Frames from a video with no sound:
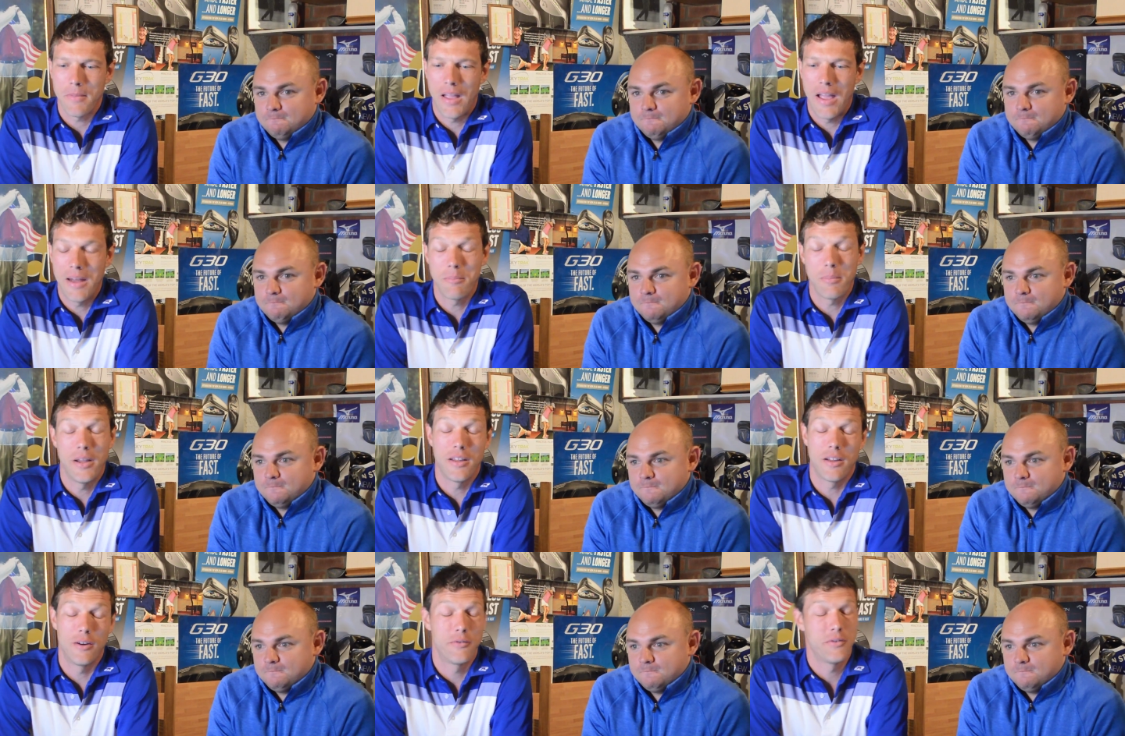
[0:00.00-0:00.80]
Speaker 1: hadn't
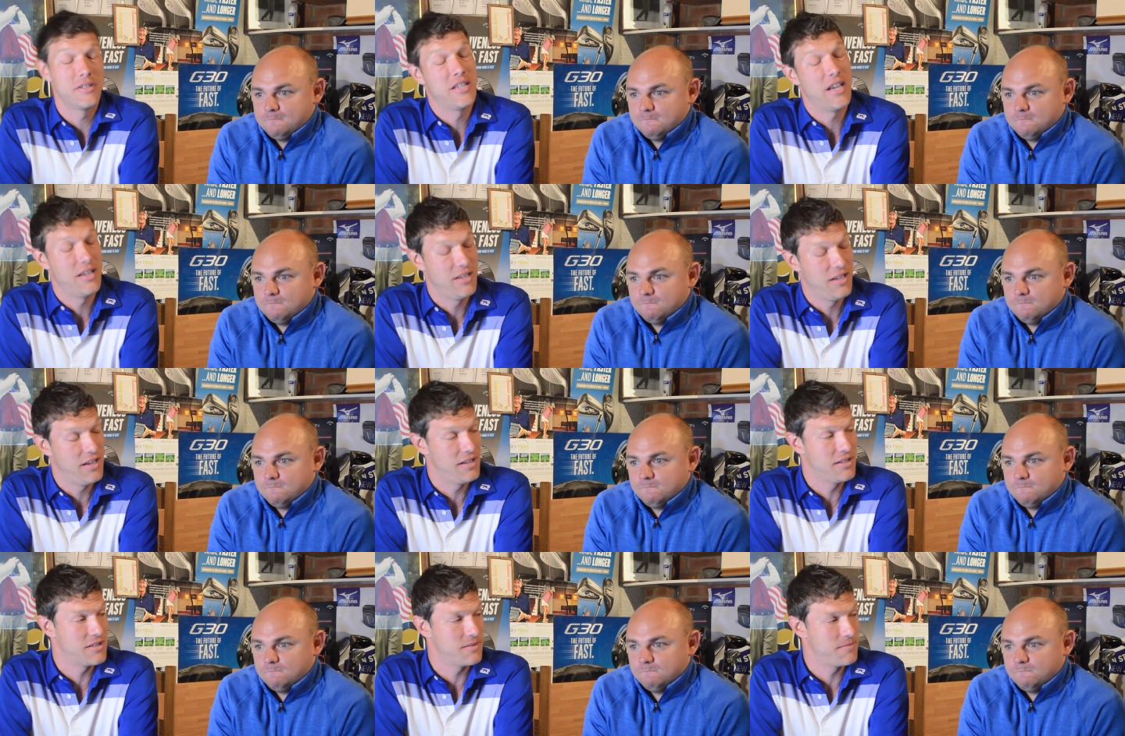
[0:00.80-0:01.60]
played golf in 10
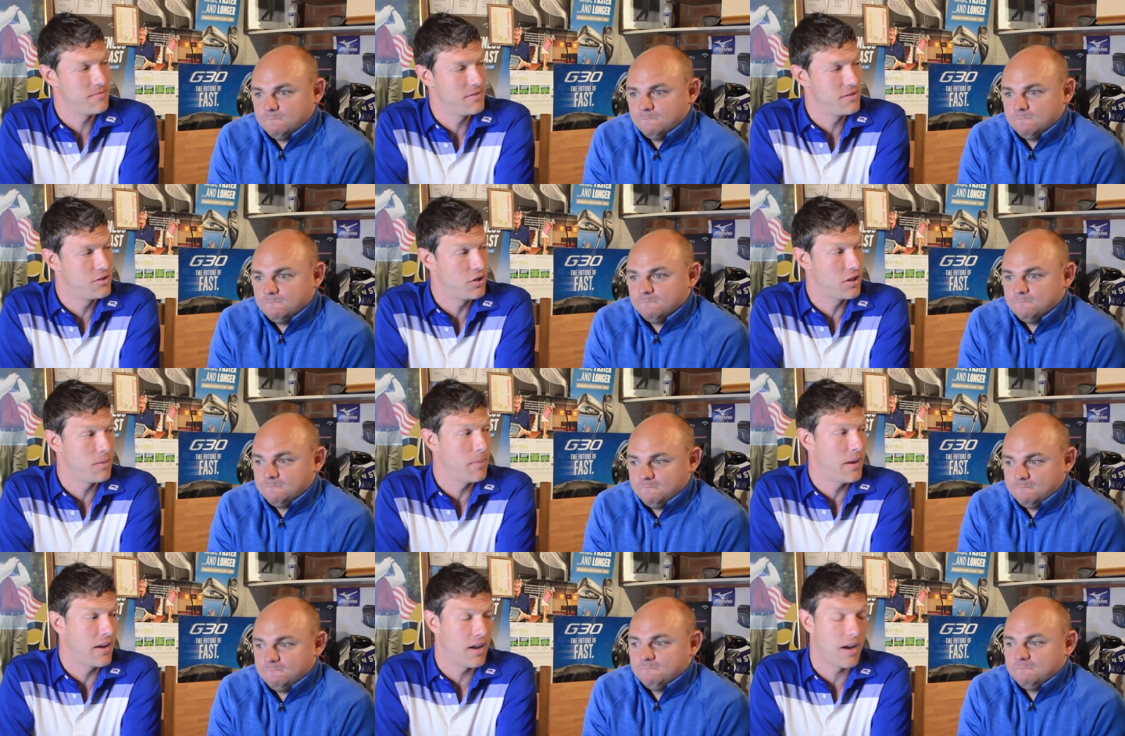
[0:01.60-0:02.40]
years, took it
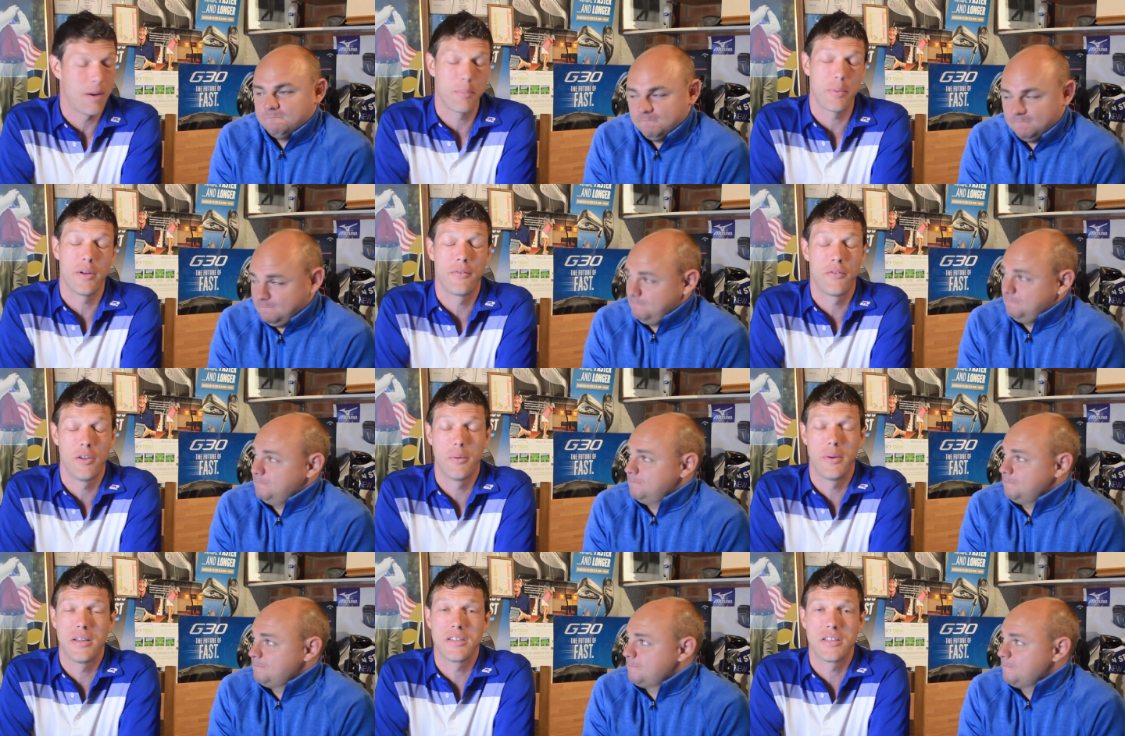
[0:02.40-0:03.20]
back up a few
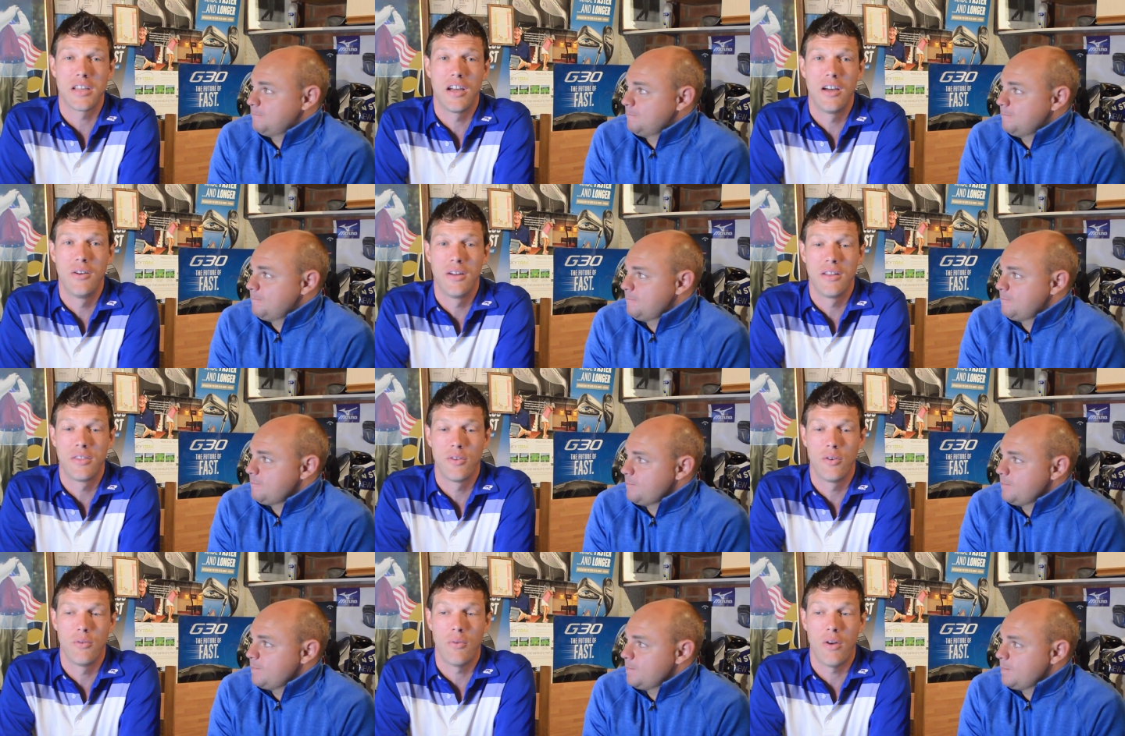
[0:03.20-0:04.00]
weeks ago and
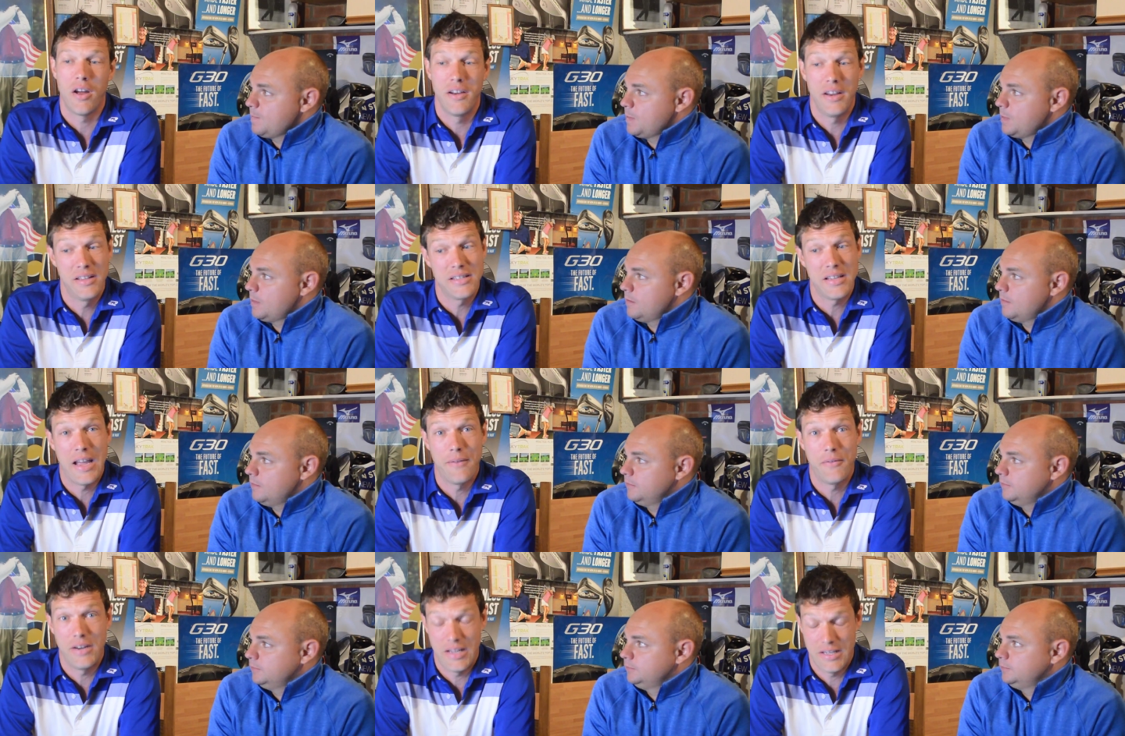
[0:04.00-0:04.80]
thought, right, I need to
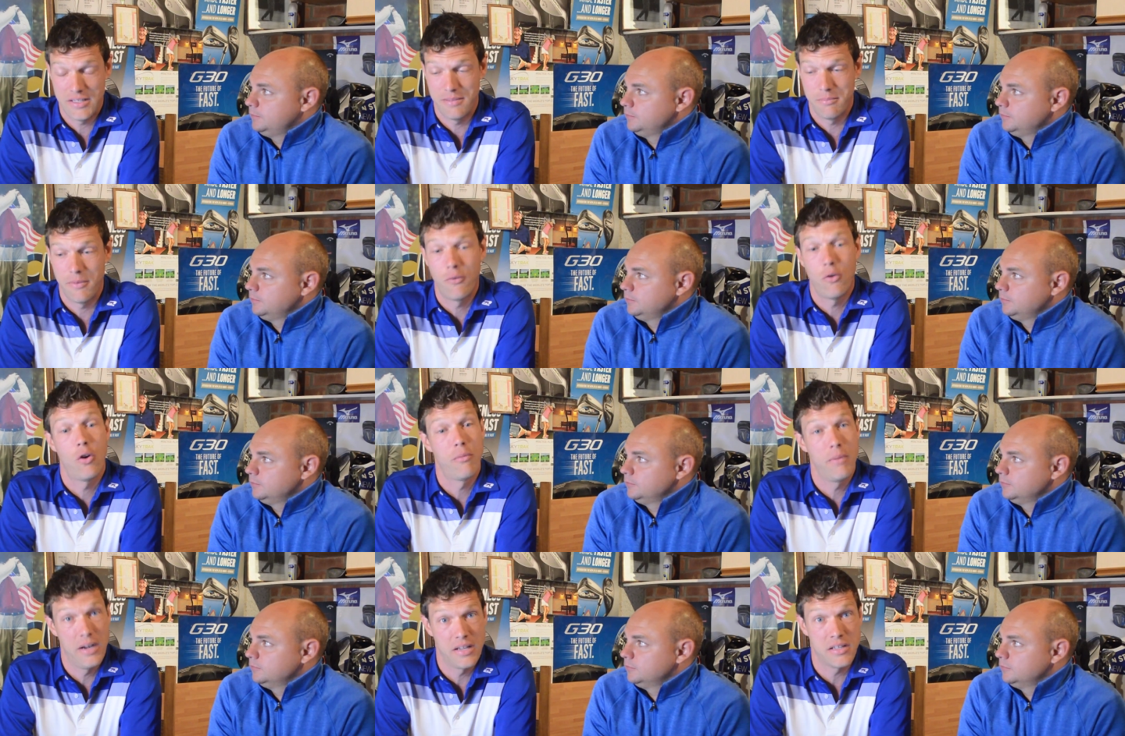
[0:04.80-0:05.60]
have a lesson before I
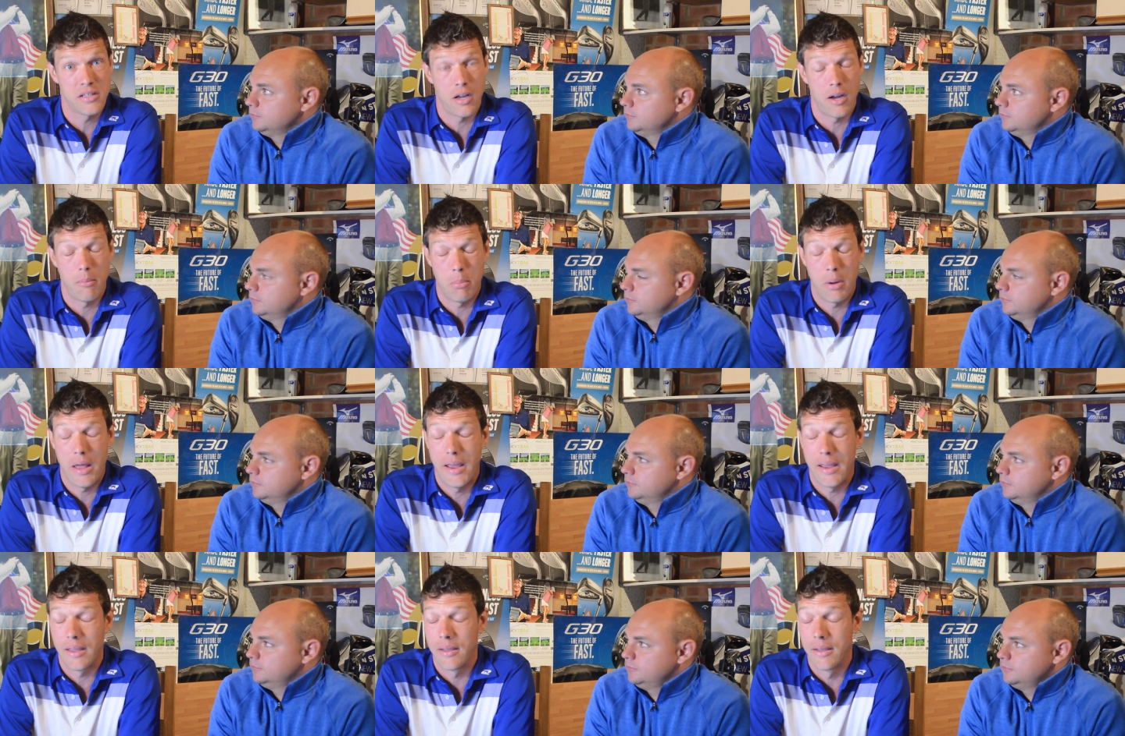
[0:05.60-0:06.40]
really start
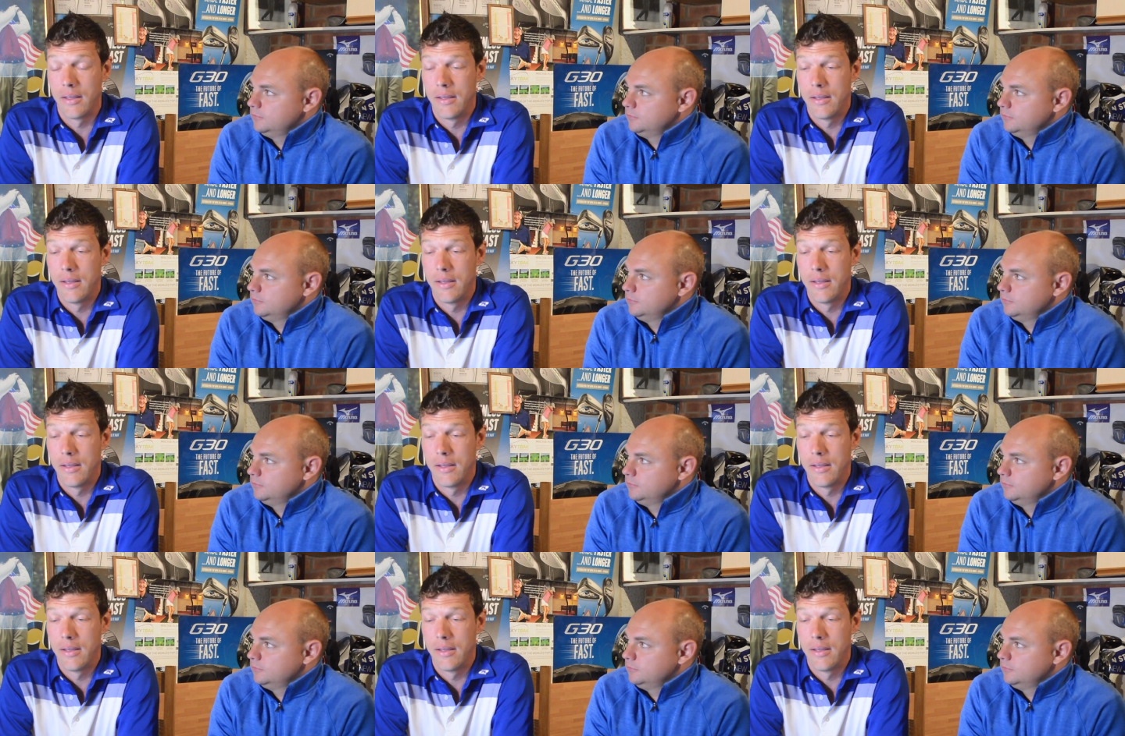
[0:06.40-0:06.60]
playing